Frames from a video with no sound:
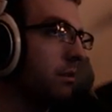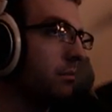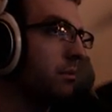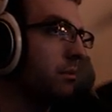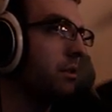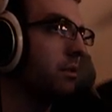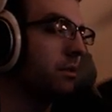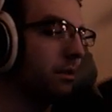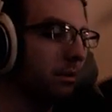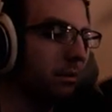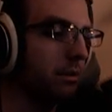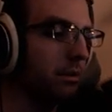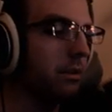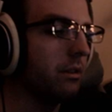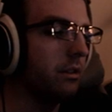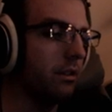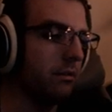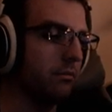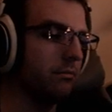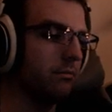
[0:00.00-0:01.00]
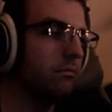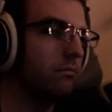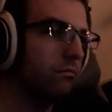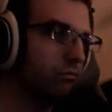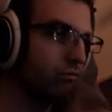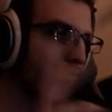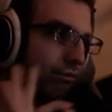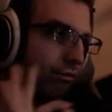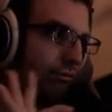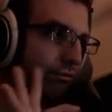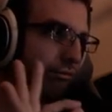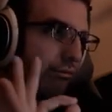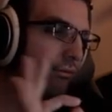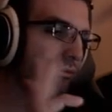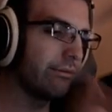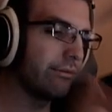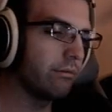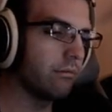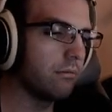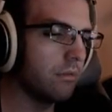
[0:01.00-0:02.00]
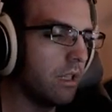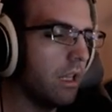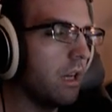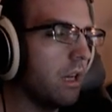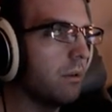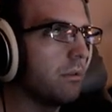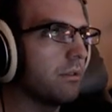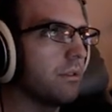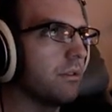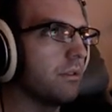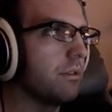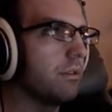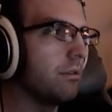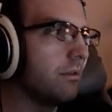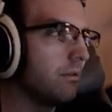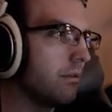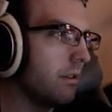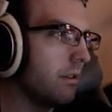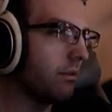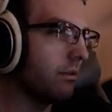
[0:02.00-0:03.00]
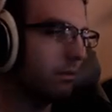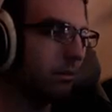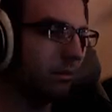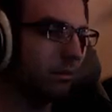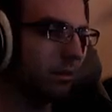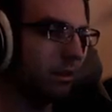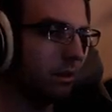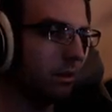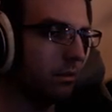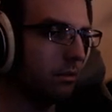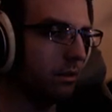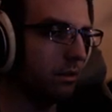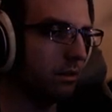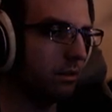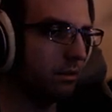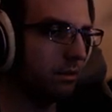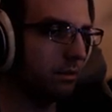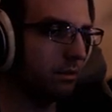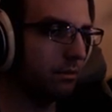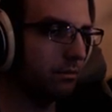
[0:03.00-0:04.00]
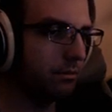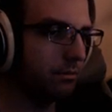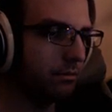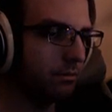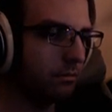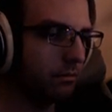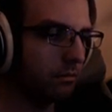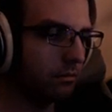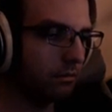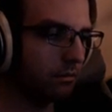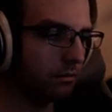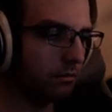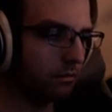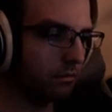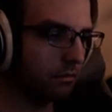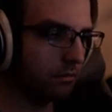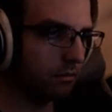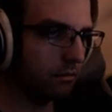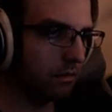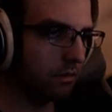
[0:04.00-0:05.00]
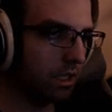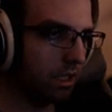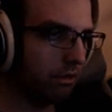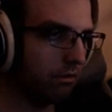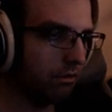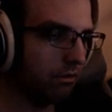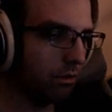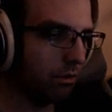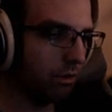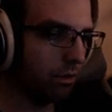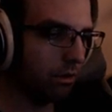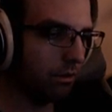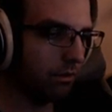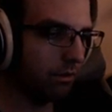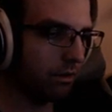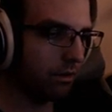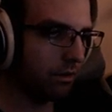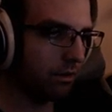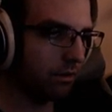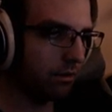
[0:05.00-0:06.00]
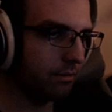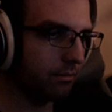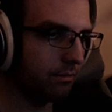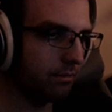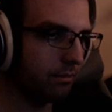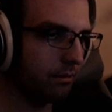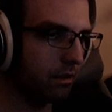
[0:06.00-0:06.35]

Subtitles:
the music, really. That was where the money was. And for the